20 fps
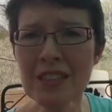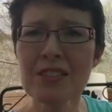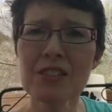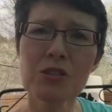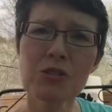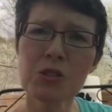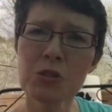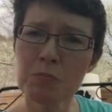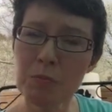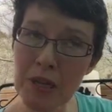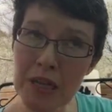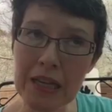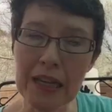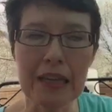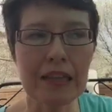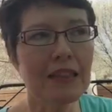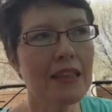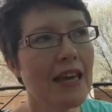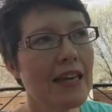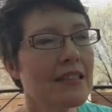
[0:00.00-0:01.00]
So
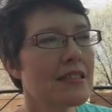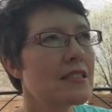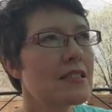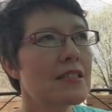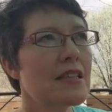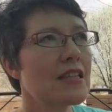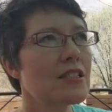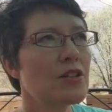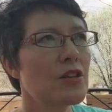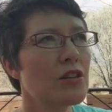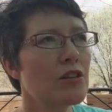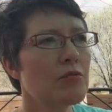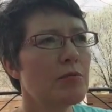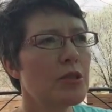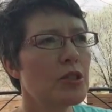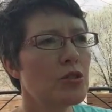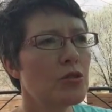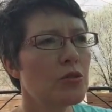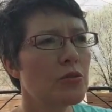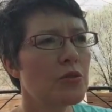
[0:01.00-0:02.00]
spinning, that's all I've
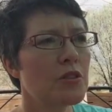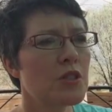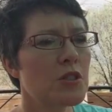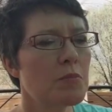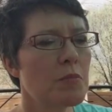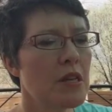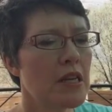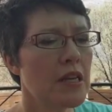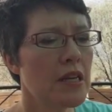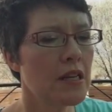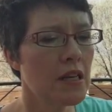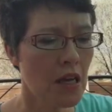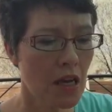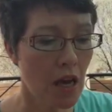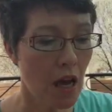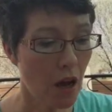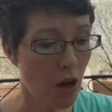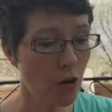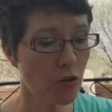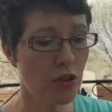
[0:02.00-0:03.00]
been doing with spinning.
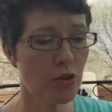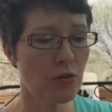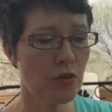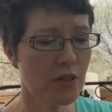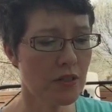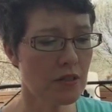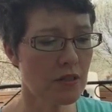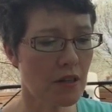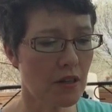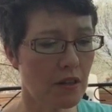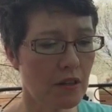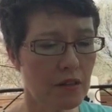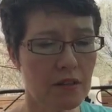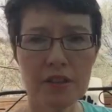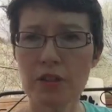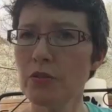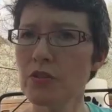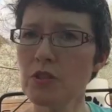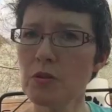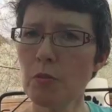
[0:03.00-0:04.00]
Oh, there is a
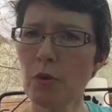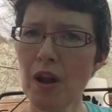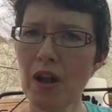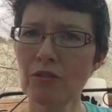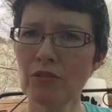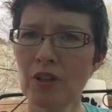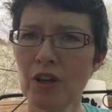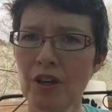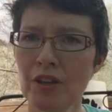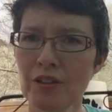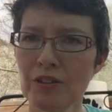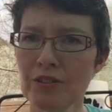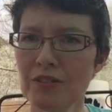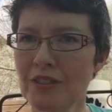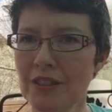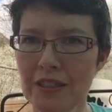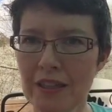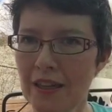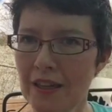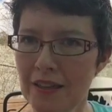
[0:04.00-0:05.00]
brown color
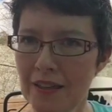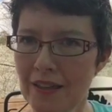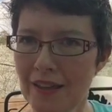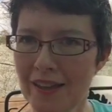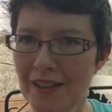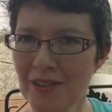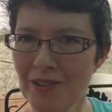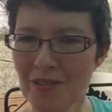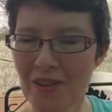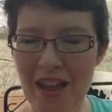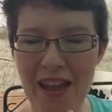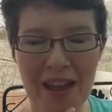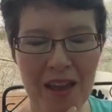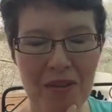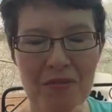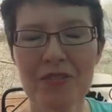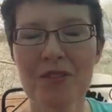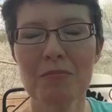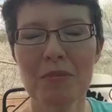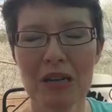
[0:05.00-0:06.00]
that I don't
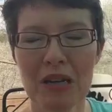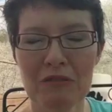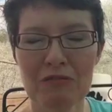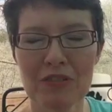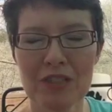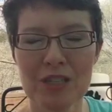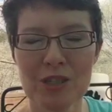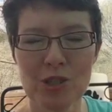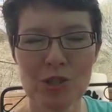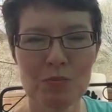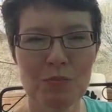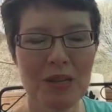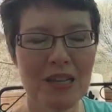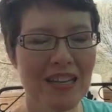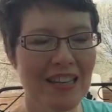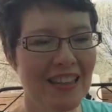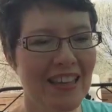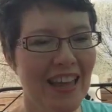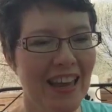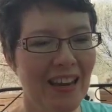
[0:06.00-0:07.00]
have, but I finished
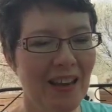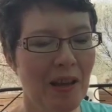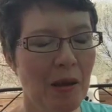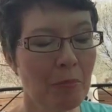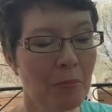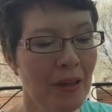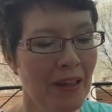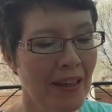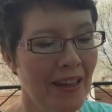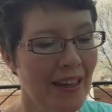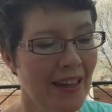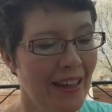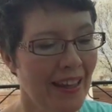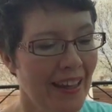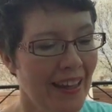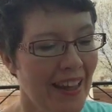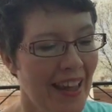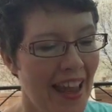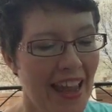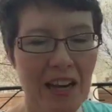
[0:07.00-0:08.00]
spinning that up.
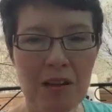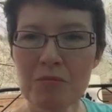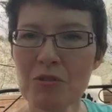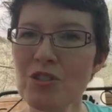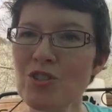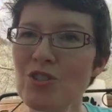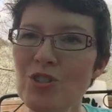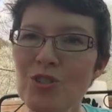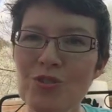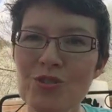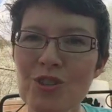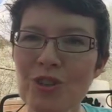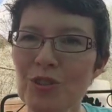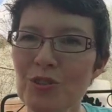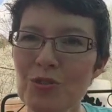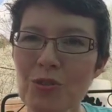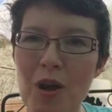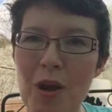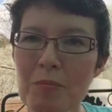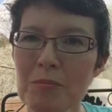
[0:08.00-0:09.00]
And I'm just using a
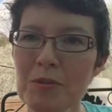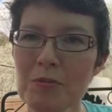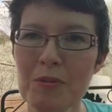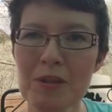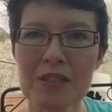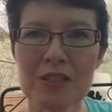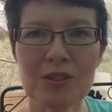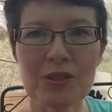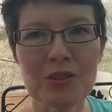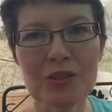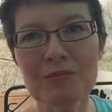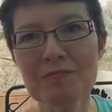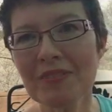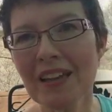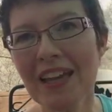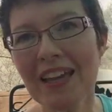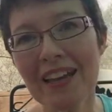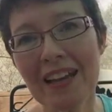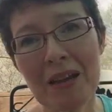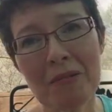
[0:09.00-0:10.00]
drop spindle,
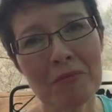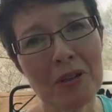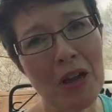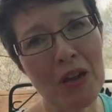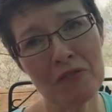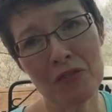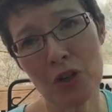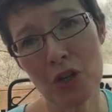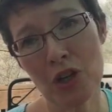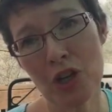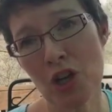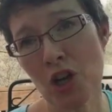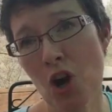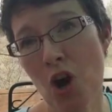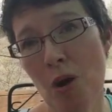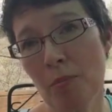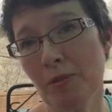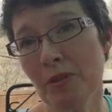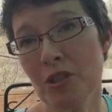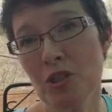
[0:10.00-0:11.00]
and I'm not very
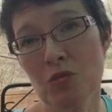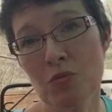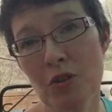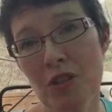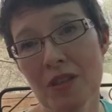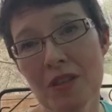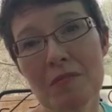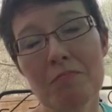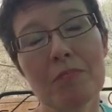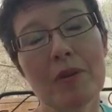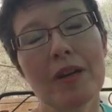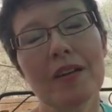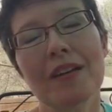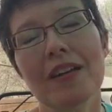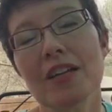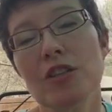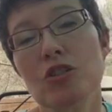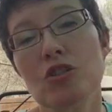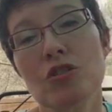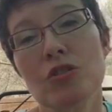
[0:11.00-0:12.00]
accomplished with it, but
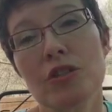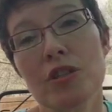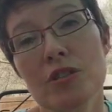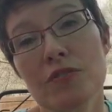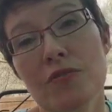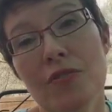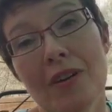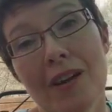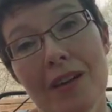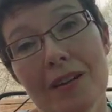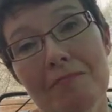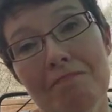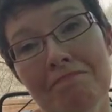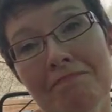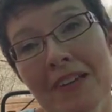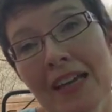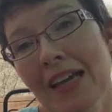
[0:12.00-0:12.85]
it sure is fun.